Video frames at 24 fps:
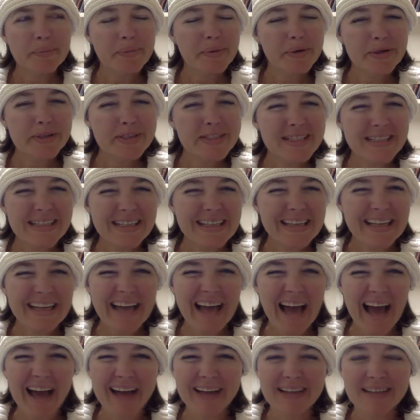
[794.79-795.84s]
Personally,
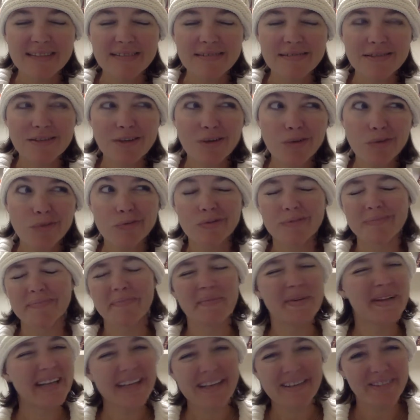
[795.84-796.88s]
I don't
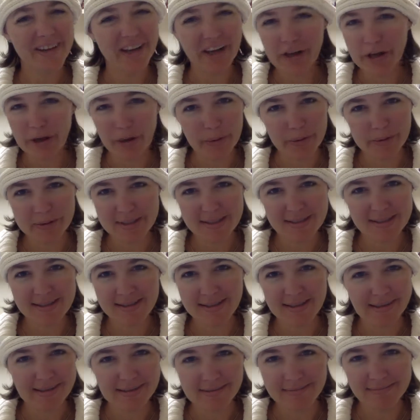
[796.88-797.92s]
believe in ghosts
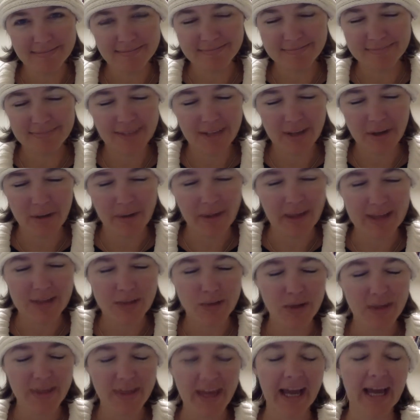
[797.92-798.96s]
and, you know, that
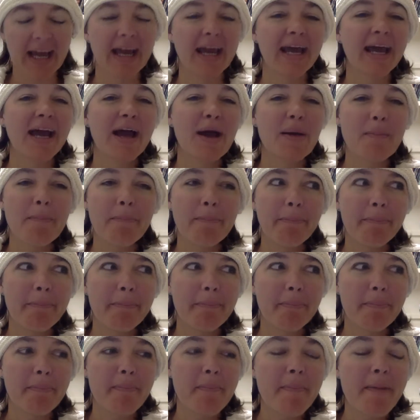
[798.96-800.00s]
sort of thing,
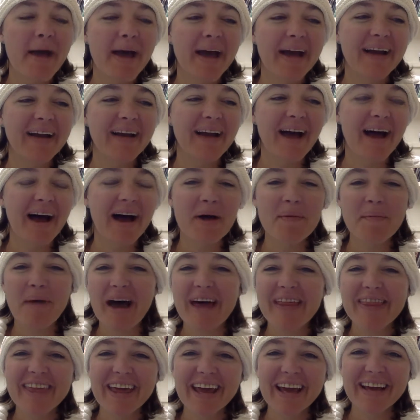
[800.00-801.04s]
but
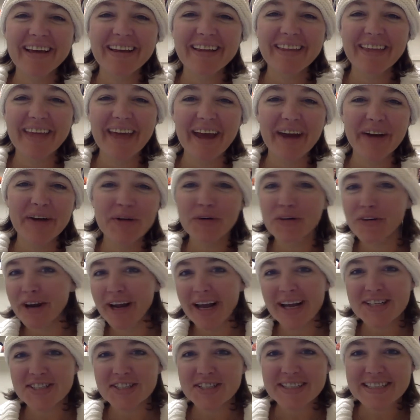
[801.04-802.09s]
I think that
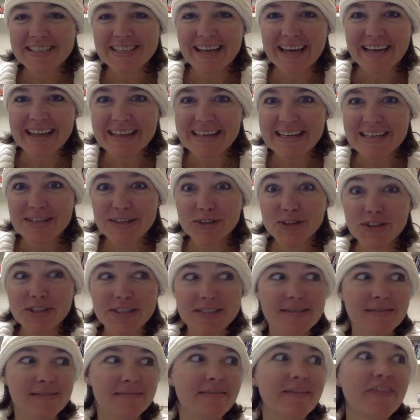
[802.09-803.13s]
creations like these are
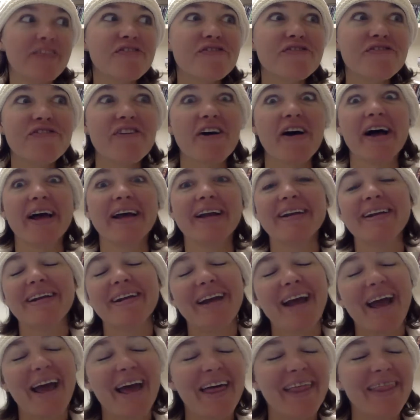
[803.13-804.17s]
just
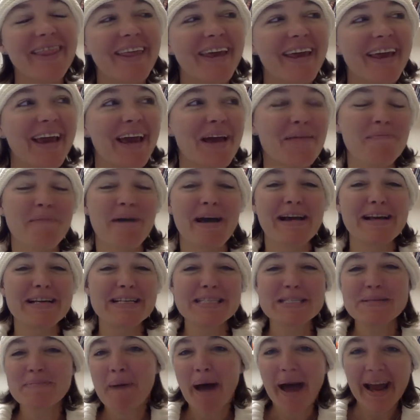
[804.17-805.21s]
fun, and they get my
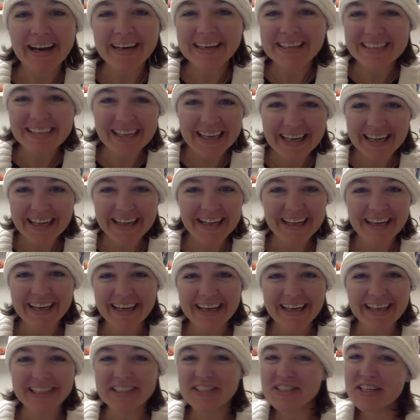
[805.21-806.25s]
spine
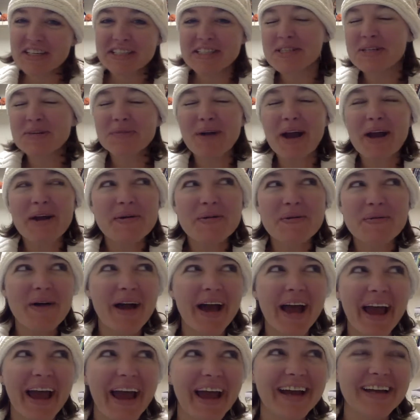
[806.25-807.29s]
tingling in just the right
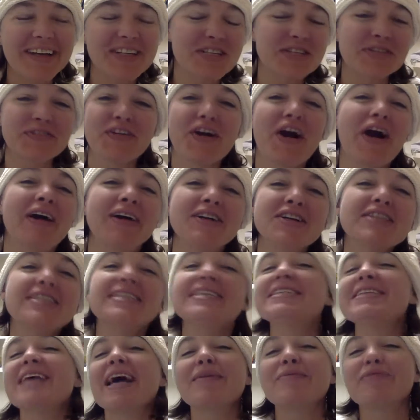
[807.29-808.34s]
way, just
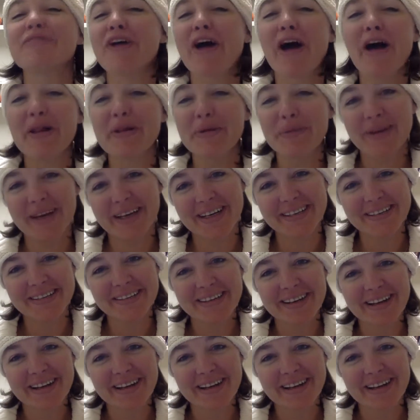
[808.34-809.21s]
in time for Halloween.